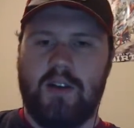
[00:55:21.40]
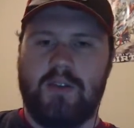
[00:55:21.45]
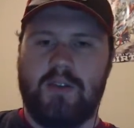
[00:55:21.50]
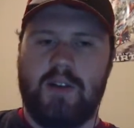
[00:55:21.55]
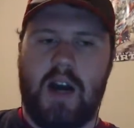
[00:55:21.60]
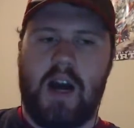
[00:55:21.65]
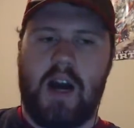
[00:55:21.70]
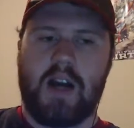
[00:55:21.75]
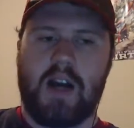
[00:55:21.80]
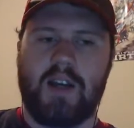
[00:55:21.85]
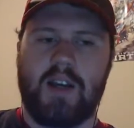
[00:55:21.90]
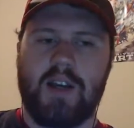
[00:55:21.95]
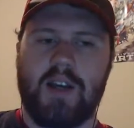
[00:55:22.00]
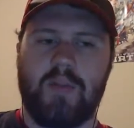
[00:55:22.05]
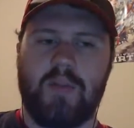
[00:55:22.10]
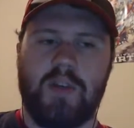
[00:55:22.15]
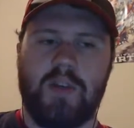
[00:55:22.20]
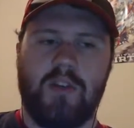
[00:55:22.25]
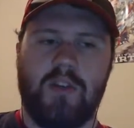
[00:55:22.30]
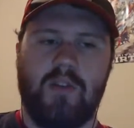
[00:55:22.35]
Ock has
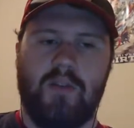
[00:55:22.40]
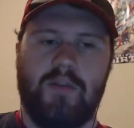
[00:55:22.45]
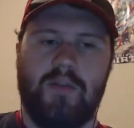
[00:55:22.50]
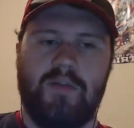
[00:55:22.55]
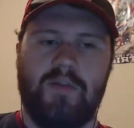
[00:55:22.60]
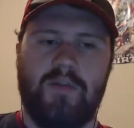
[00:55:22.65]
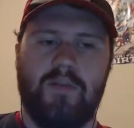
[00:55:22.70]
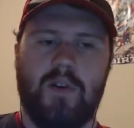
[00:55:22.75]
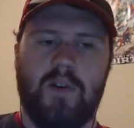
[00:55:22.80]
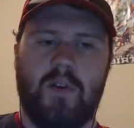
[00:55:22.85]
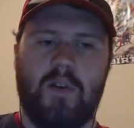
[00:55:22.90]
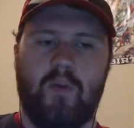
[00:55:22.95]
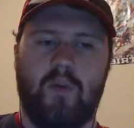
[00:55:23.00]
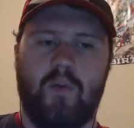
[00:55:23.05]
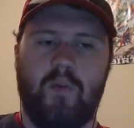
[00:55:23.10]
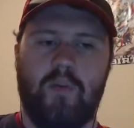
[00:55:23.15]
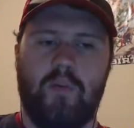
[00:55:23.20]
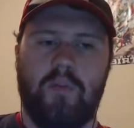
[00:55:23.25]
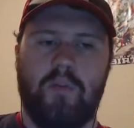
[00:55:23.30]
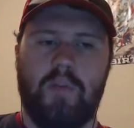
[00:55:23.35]
been a
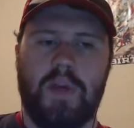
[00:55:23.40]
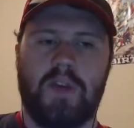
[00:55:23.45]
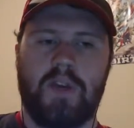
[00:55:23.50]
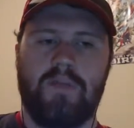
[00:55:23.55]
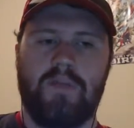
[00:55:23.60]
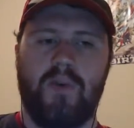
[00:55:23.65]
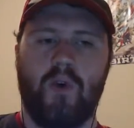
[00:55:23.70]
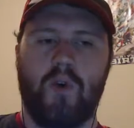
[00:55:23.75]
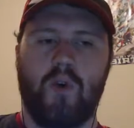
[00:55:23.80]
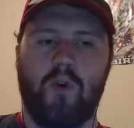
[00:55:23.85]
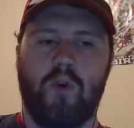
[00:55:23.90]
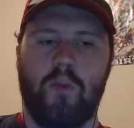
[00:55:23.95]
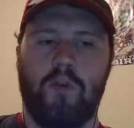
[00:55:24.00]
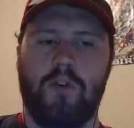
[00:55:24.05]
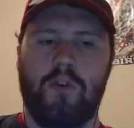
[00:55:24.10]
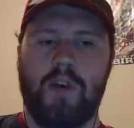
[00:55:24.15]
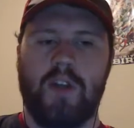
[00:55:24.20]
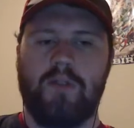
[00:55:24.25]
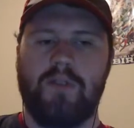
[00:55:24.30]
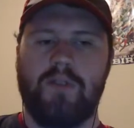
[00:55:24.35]
big focal
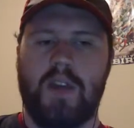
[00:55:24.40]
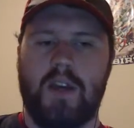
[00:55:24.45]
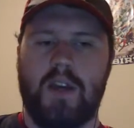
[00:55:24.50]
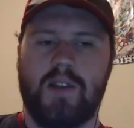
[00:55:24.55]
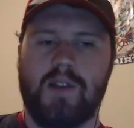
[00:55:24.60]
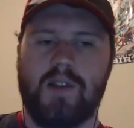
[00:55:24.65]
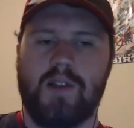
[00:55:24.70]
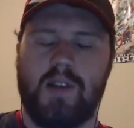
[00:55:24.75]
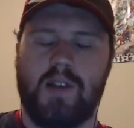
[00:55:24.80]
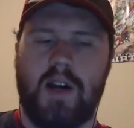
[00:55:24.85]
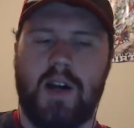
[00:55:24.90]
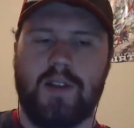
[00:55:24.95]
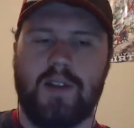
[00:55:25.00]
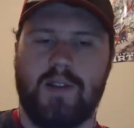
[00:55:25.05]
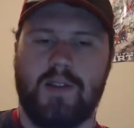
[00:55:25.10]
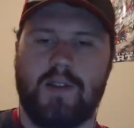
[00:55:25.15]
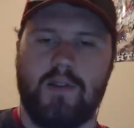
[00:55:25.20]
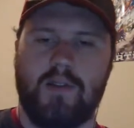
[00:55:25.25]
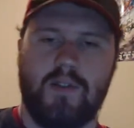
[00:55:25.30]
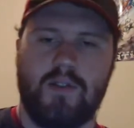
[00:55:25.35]
point of Dan
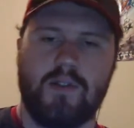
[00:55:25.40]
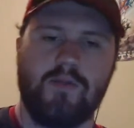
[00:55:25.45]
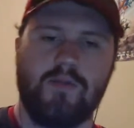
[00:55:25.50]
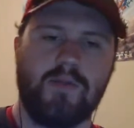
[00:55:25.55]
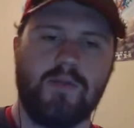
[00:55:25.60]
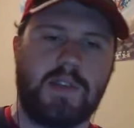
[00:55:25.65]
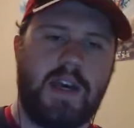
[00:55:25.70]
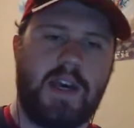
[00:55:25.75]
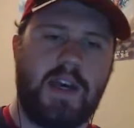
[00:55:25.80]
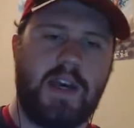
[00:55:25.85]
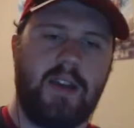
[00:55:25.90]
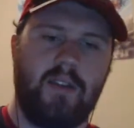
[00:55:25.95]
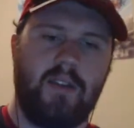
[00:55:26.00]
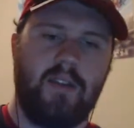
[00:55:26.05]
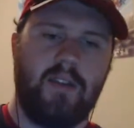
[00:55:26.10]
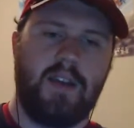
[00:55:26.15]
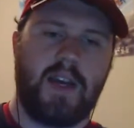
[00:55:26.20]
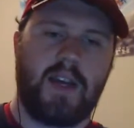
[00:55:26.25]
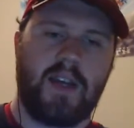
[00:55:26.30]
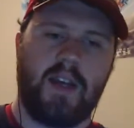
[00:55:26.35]
Slott's
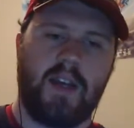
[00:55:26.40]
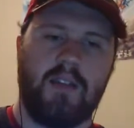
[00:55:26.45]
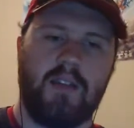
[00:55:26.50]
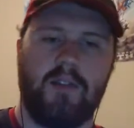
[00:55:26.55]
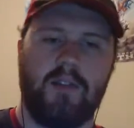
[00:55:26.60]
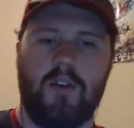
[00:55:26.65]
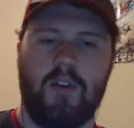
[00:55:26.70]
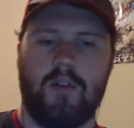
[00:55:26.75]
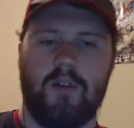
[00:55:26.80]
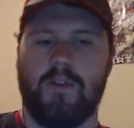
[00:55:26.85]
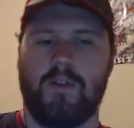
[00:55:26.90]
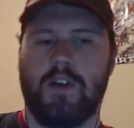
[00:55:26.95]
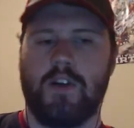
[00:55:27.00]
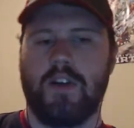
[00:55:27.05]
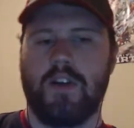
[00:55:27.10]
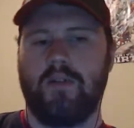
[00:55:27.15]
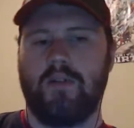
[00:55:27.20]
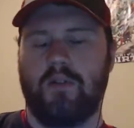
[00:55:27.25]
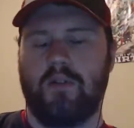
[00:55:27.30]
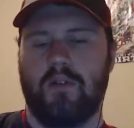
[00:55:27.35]
soon-to-end decade-long
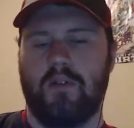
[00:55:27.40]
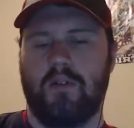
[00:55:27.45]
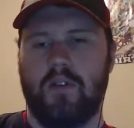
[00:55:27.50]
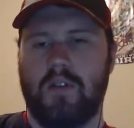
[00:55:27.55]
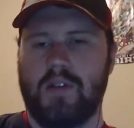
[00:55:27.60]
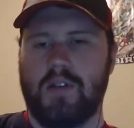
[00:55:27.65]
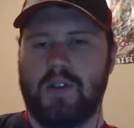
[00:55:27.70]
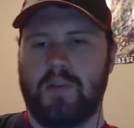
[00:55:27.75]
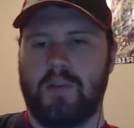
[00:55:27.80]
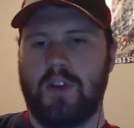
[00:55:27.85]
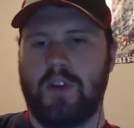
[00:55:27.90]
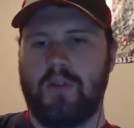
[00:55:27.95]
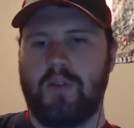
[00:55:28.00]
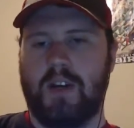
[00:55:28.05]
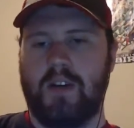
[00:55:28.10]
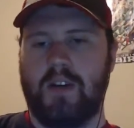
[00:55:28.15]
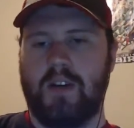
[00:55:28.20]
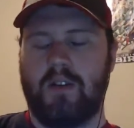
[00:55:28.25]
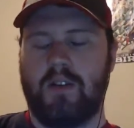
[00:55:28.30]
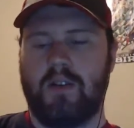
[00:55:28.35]
run on
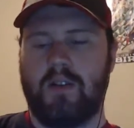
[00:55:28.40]
Spider-Man.